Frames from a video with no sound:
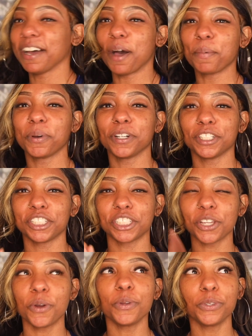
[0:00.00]
I'm gonna
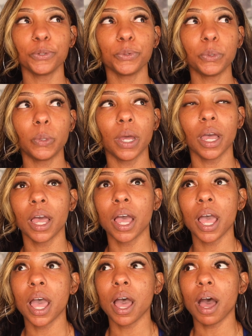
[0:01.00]
show you
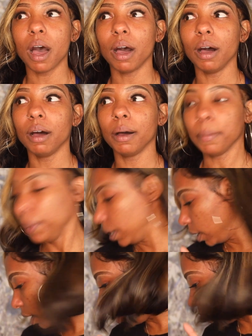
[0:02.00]
a
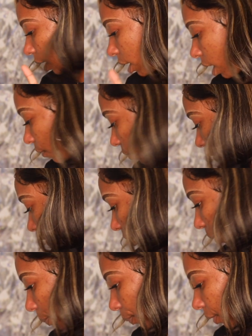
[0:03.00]
cover
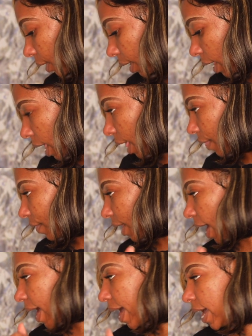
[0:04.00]
up that
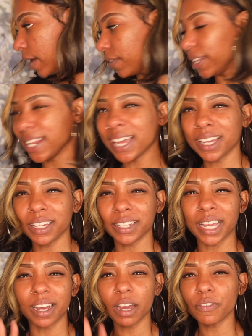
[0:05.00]
I have, and
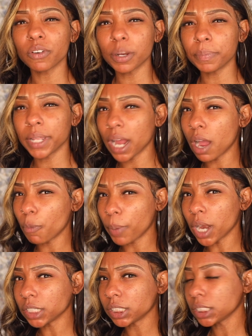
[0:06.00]
that cover up that I
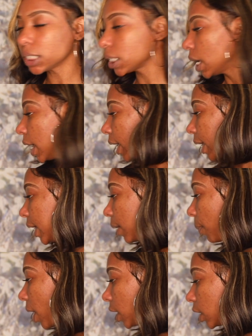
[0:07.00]
purchased, it
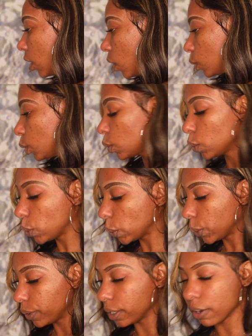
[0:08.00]
could probably go
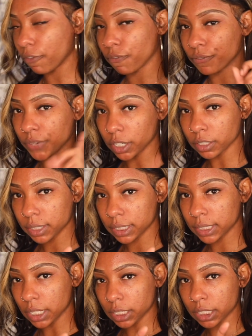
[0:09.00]
to the
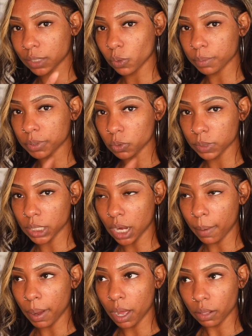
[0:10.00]
first swimsuit set I
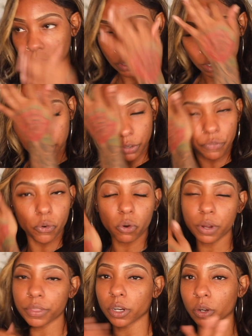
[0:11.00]
bought, the
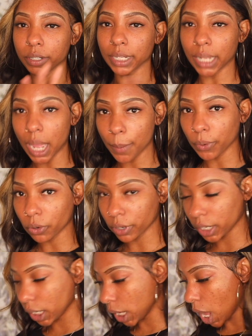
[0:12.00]
Euphoria, the lime
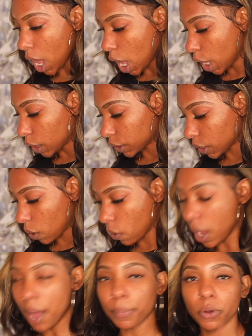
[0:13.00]
green.
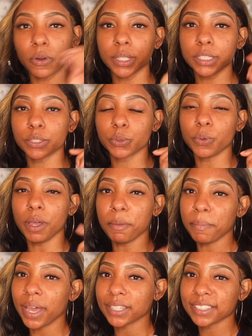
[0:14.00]
So I'm going to
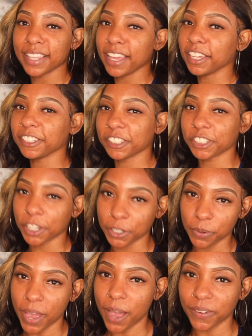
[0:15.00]
unbox that and show
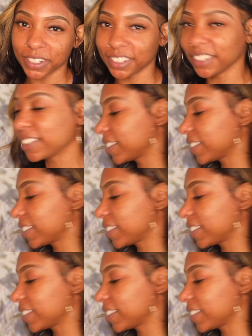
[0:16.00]
you how it looks.